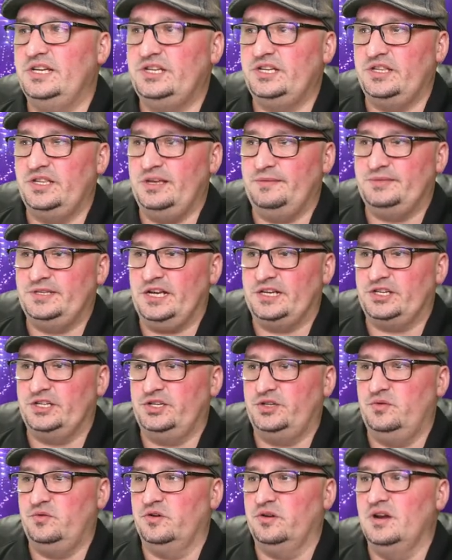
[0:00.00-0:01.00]
into the Obsession
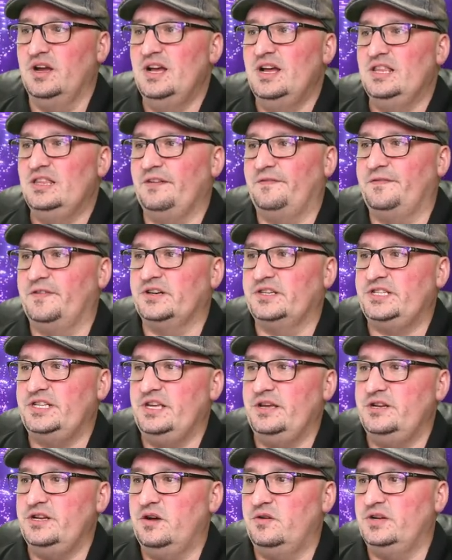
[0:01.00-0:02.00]
Tour, the first
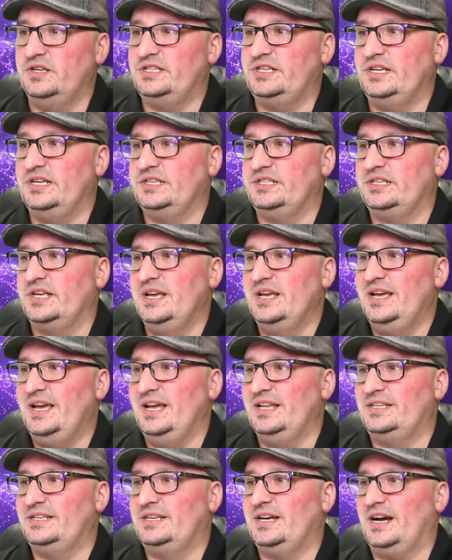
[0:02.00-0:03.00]
thing you notice is
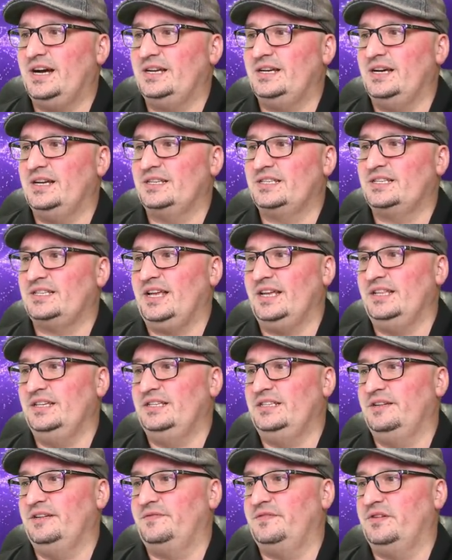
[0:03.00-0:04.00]
it's got a slightly
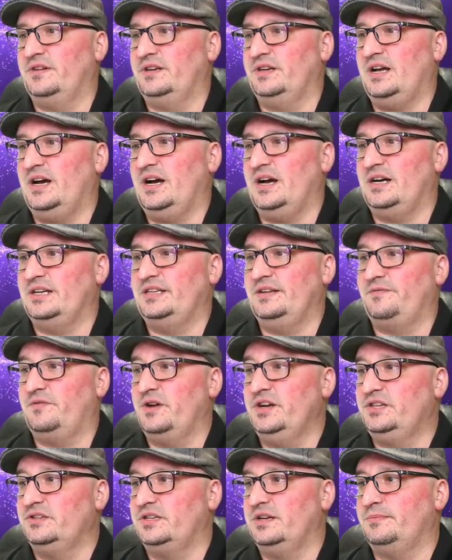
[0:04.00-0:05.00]
different
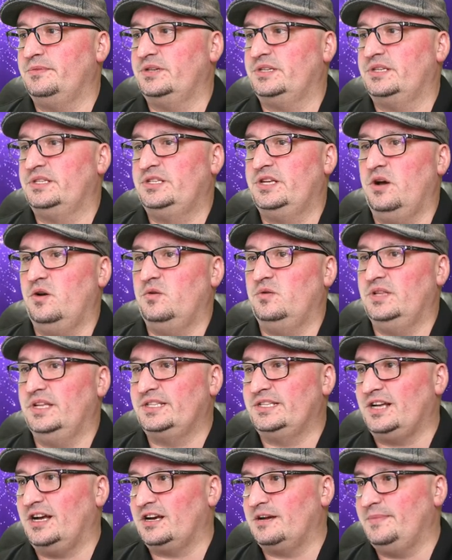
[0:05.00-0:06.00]
differential numbers. So
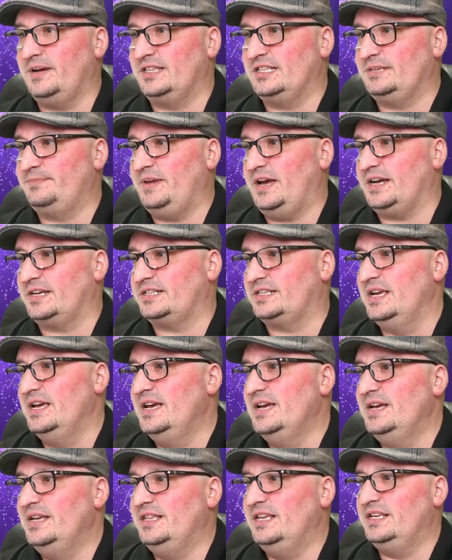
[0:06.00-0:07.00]
let's talk about specs.
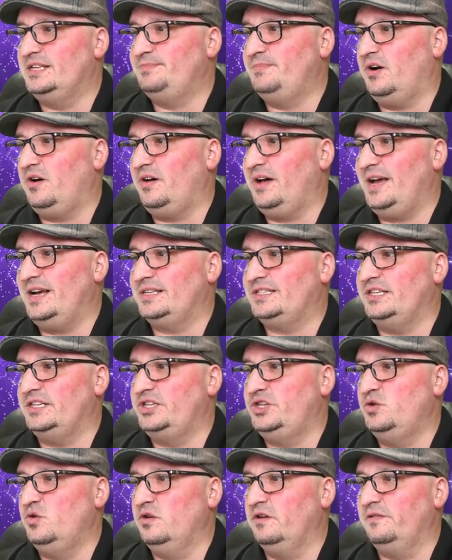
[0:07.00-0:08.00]
This ball has the
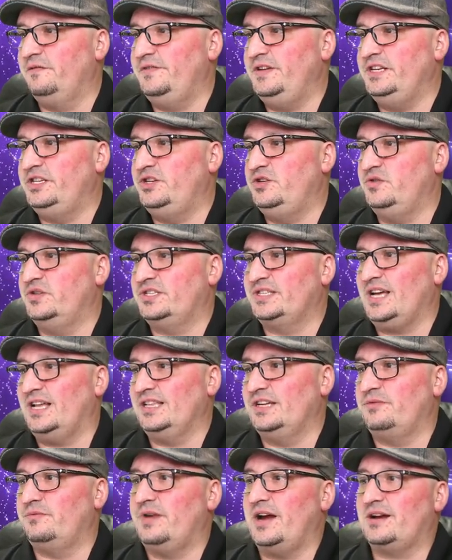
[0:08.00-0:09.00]
Tour V2
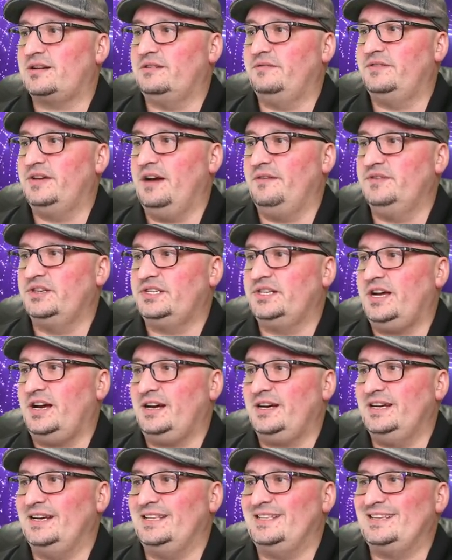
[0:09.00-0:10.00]
solid reactive cover
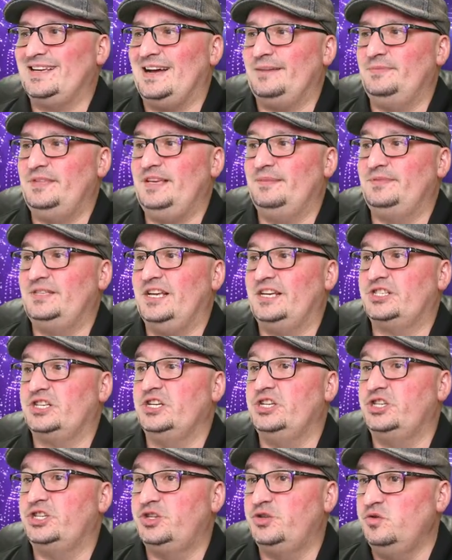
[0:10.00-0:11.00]
stock, and it's got the
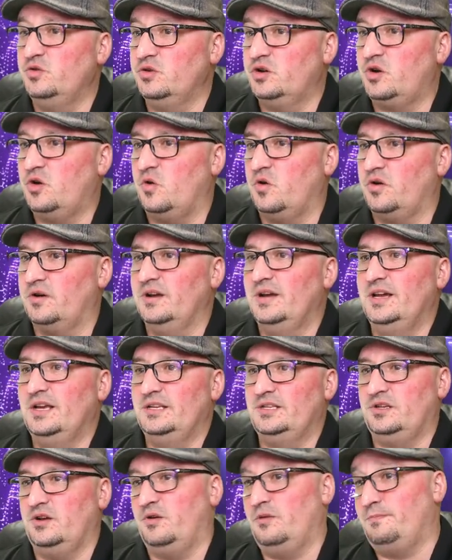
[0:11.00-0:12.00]
Obsession Tour core,
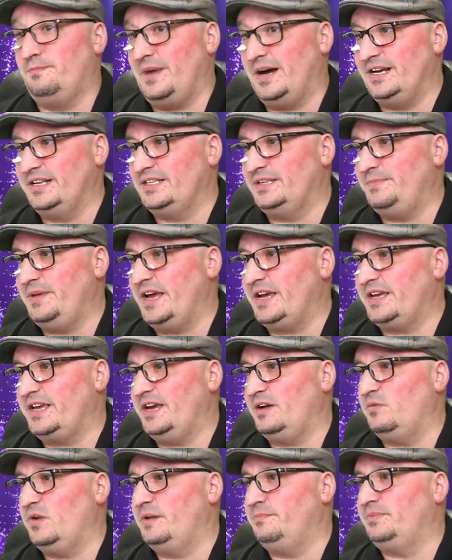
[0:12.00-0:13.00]
so minus the
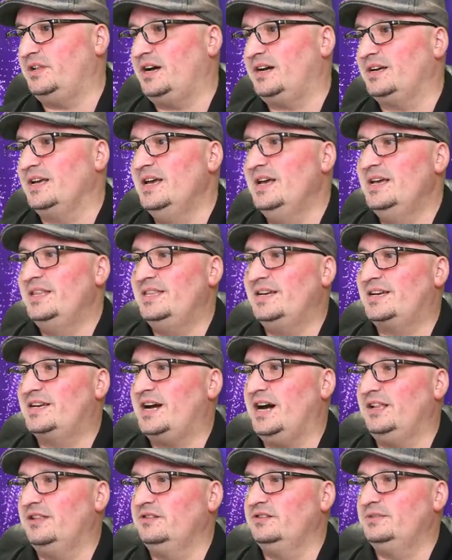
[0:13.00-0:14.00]
pancake weight block. The
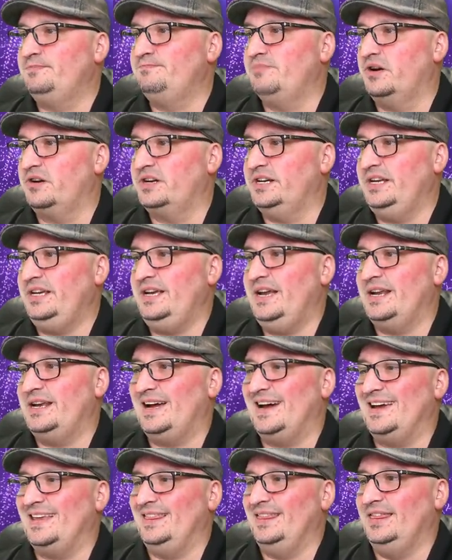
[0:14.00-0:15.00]
color is burgundy, and
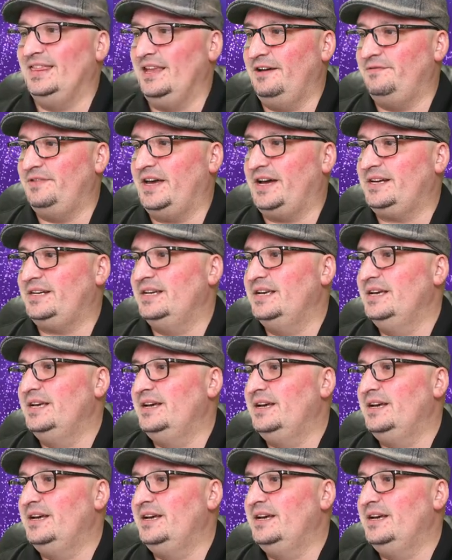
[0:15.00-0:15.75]
I love that.